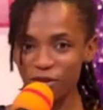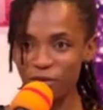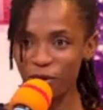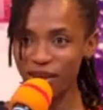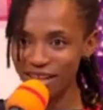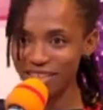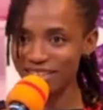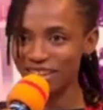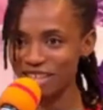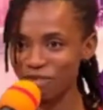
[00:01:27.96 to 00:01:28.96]
where that
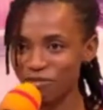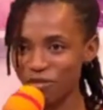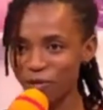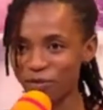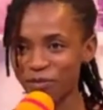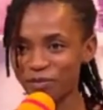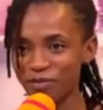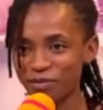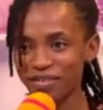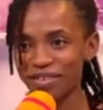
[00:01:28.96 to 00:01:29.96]
started from,
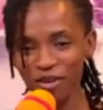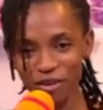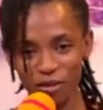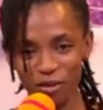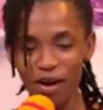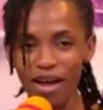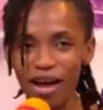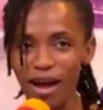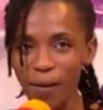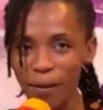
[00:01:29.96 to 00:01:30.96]

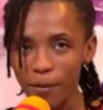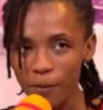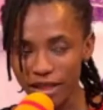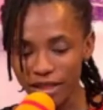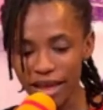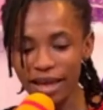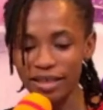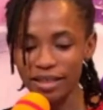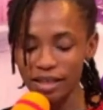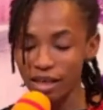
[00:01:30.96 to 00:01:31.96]
But
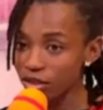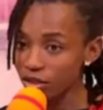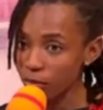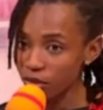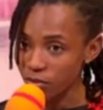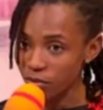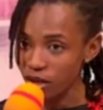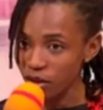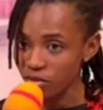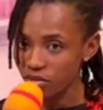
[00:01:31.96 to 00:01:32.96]
then, it's supposed to be
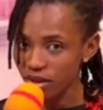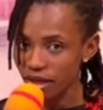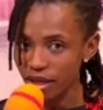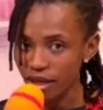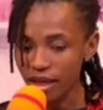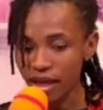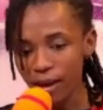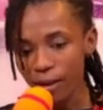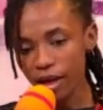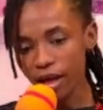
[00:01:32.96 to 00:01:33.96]
a good thing.
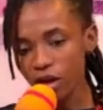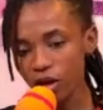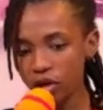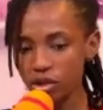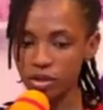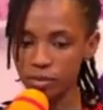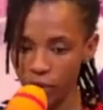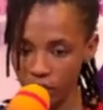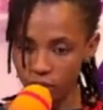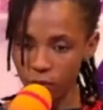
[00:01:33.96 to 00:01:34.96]
But it got to the
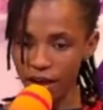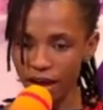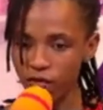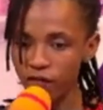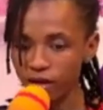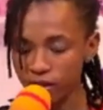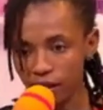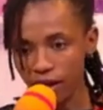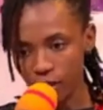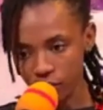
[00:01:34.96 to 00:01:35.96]
point where I felt
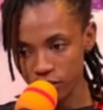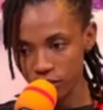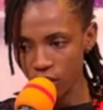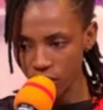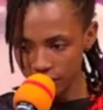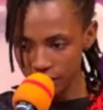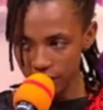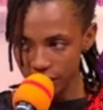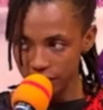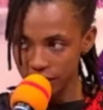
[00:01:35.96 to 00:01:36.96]
like I was
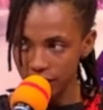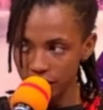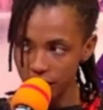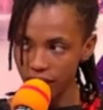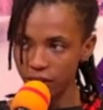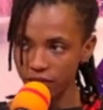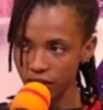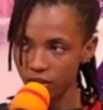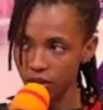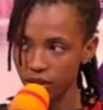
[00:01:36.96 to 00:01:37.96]
constantly seeking after
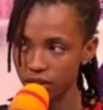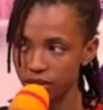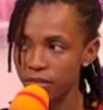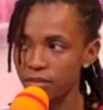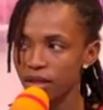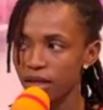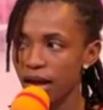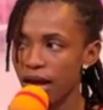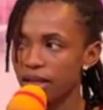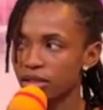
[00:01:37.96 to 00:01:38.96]
knowledge.
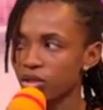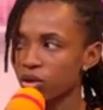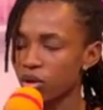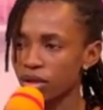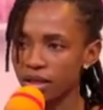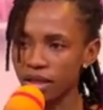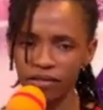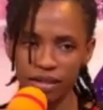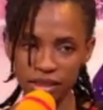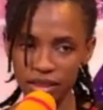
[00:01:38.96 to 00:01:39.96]
And you're
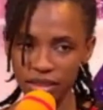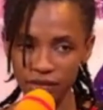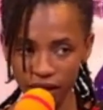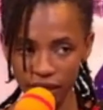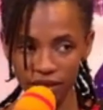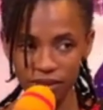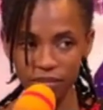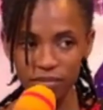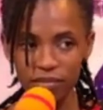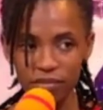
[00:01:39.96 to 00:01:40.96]
never satisfied,
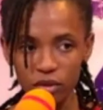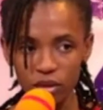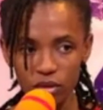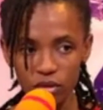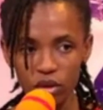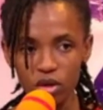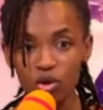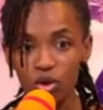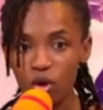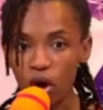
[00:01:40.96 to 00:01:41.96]
So
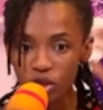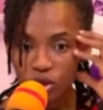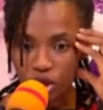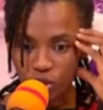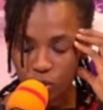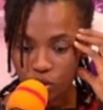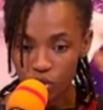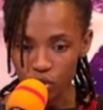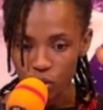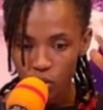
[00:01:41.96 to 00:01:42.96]
you just want to
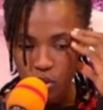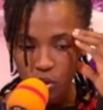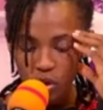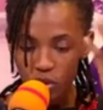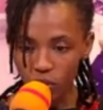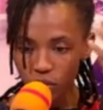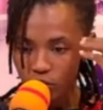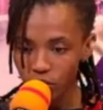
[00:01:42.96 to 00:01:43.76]
know, no.